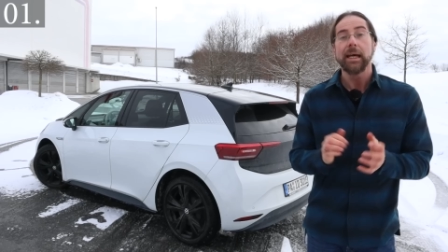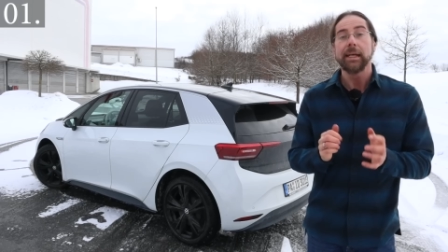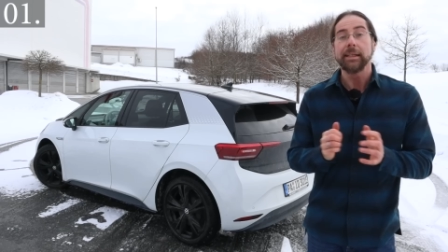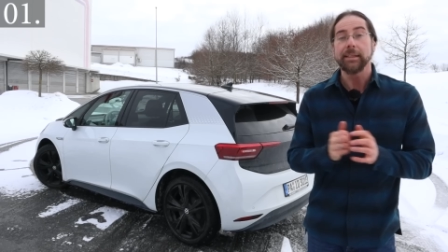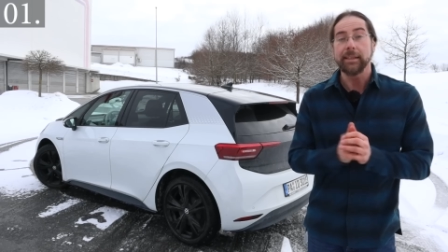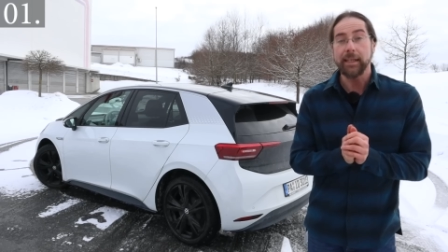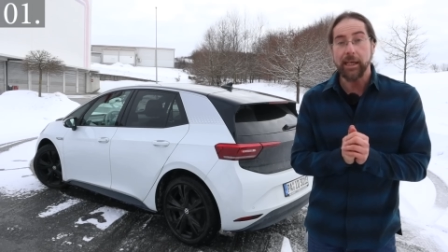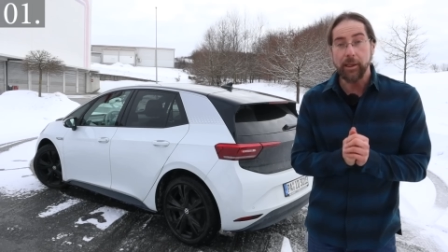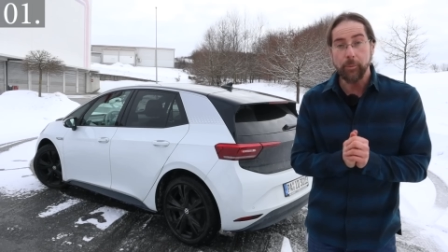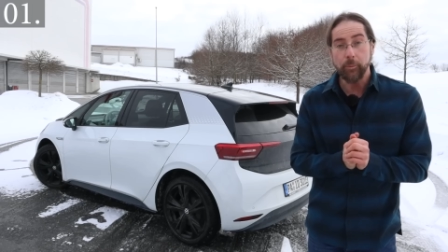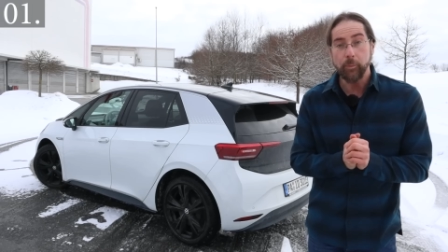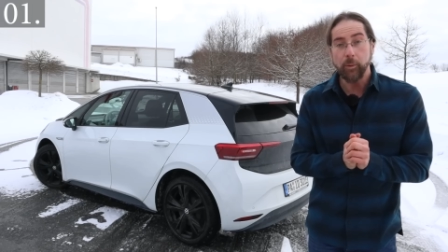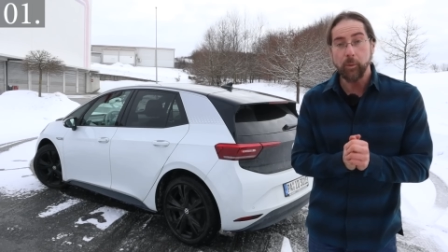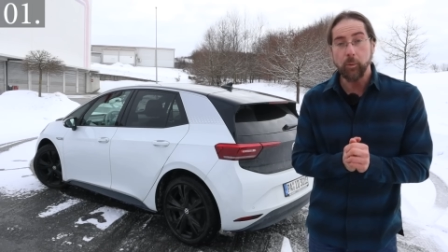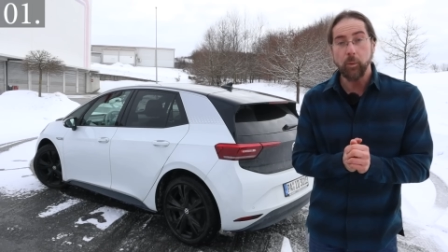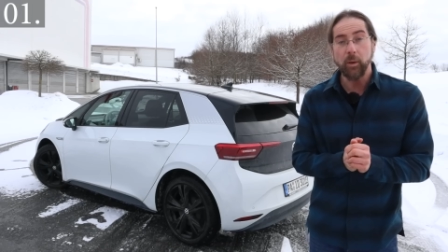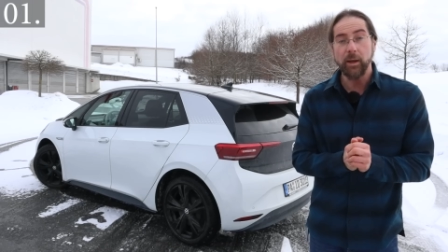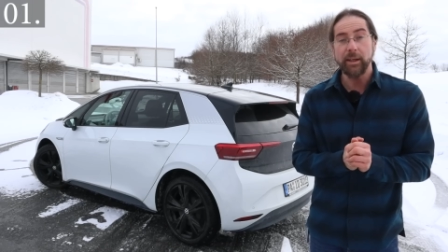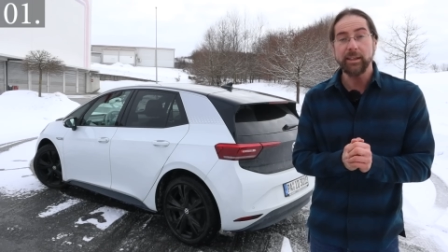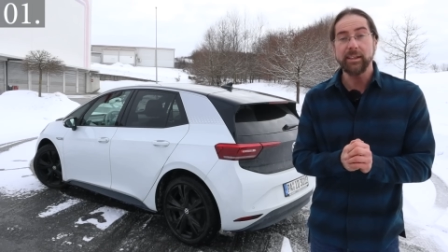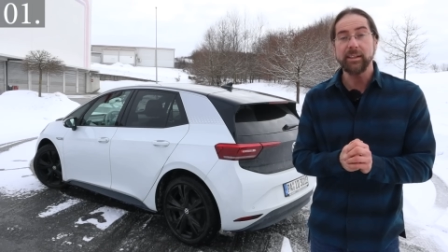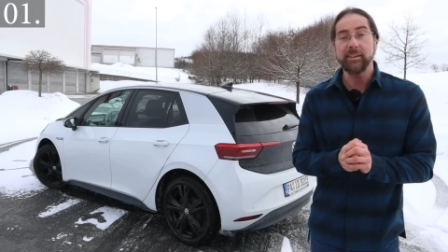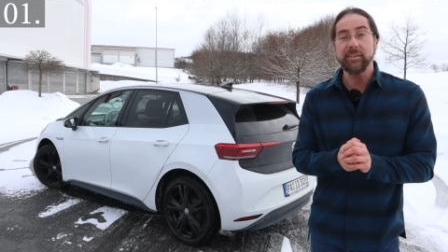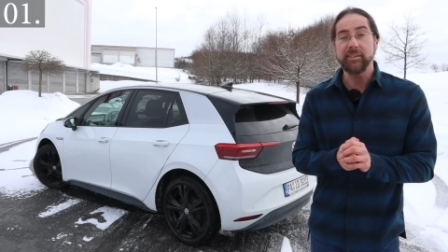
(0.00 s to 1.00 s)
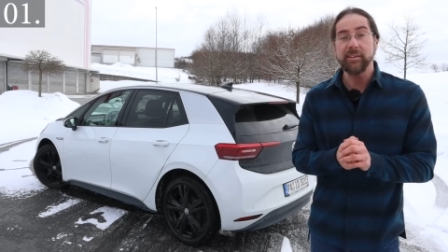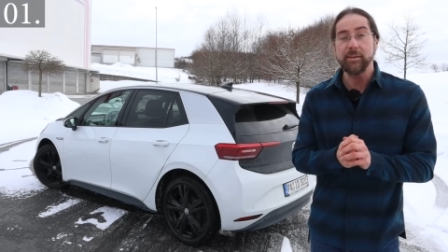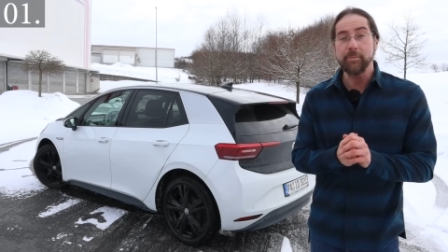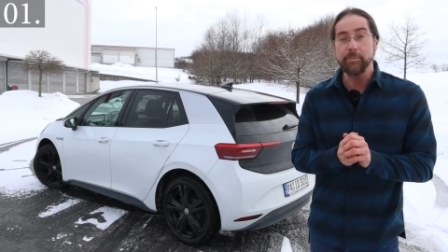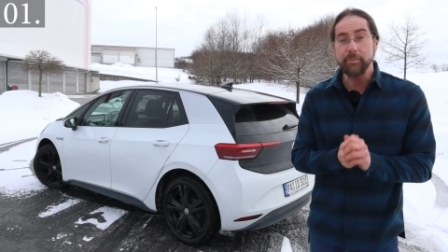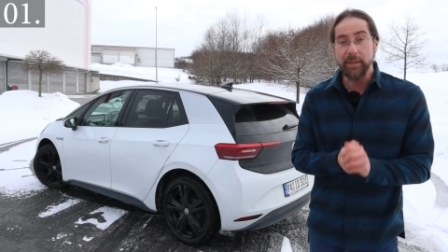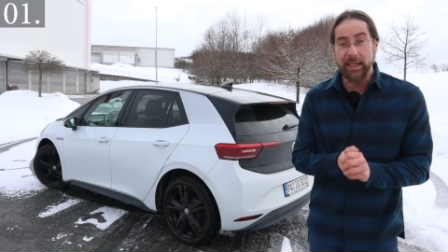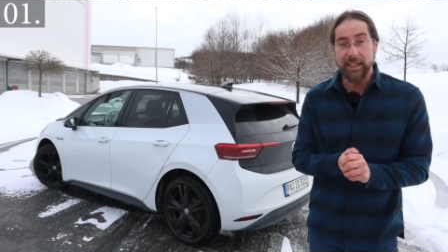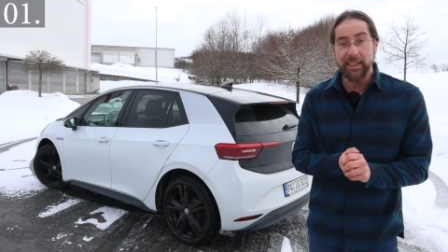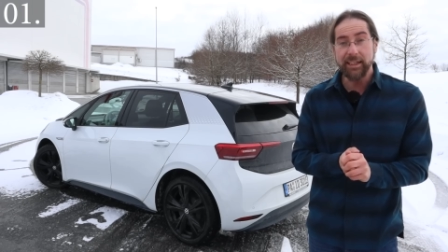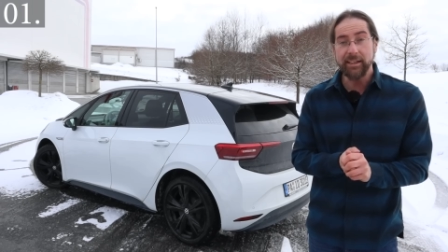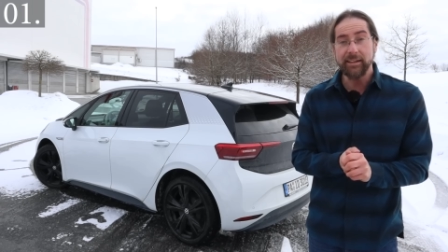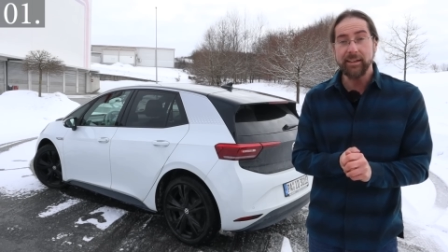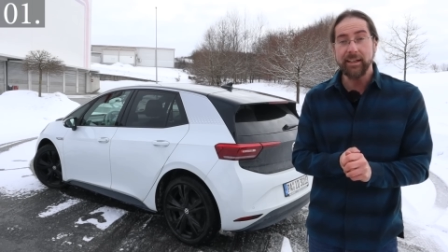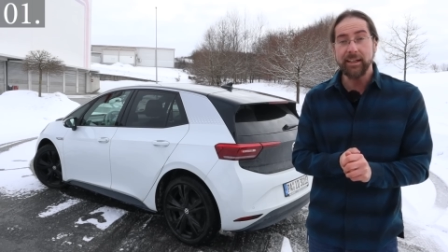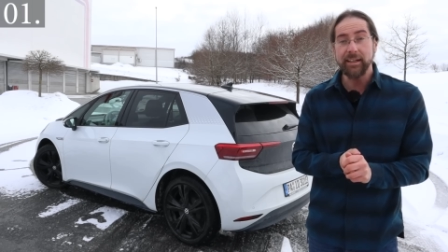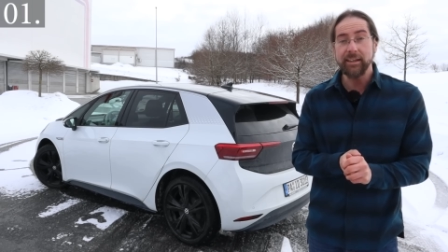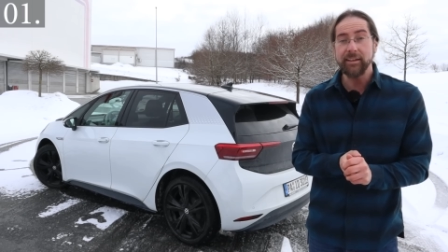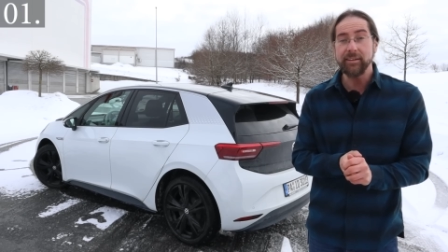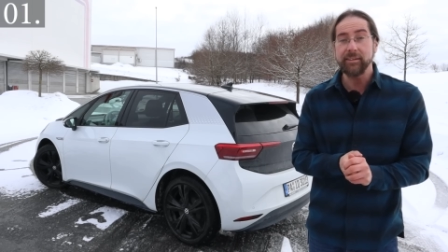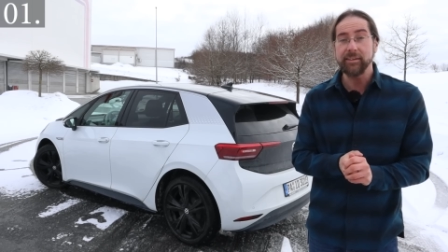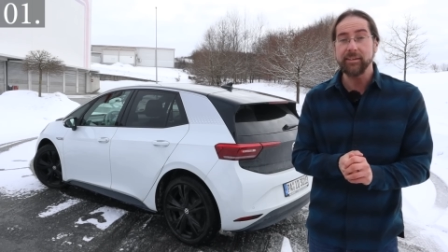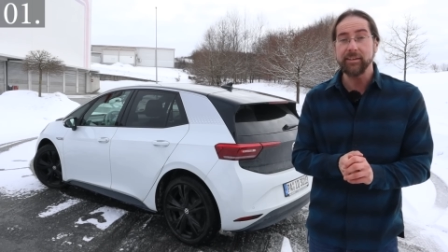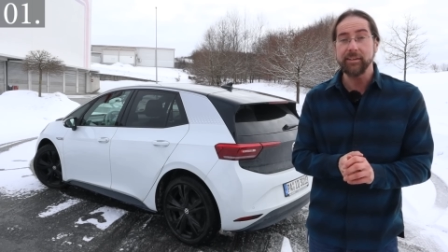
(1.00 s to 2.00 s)
Number 1 is the many
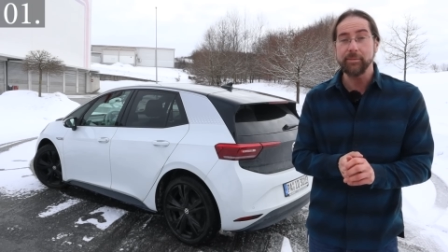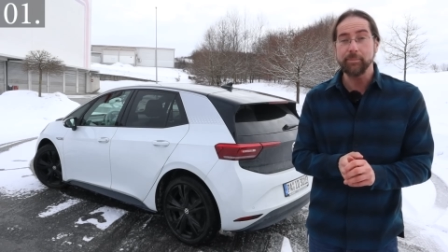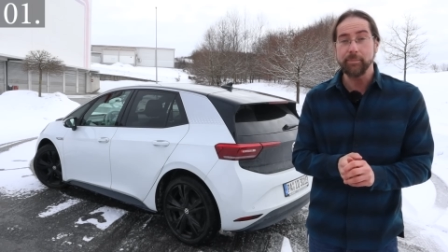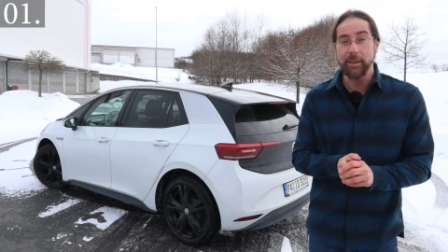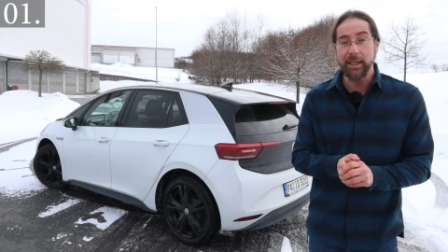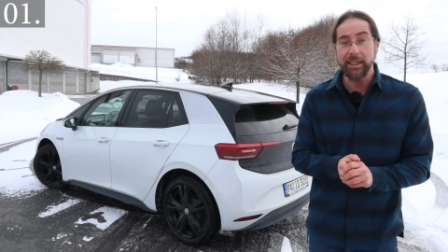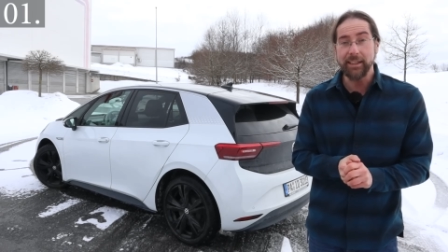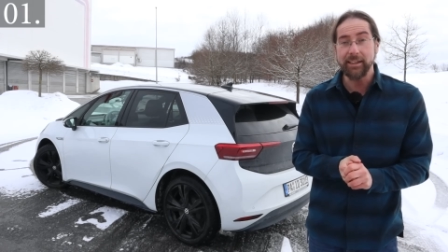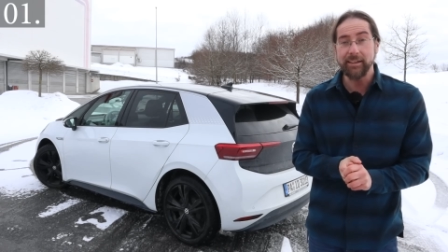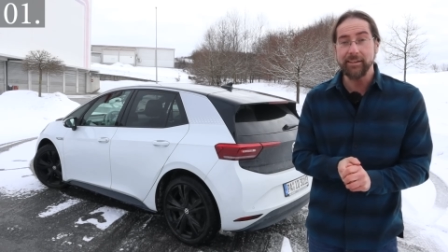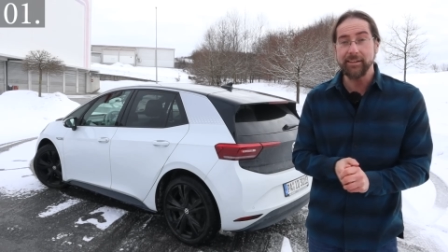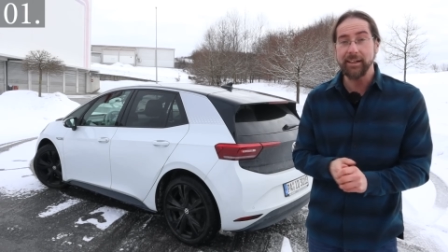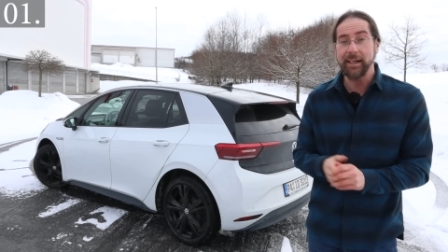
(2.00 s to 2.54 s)
days and the many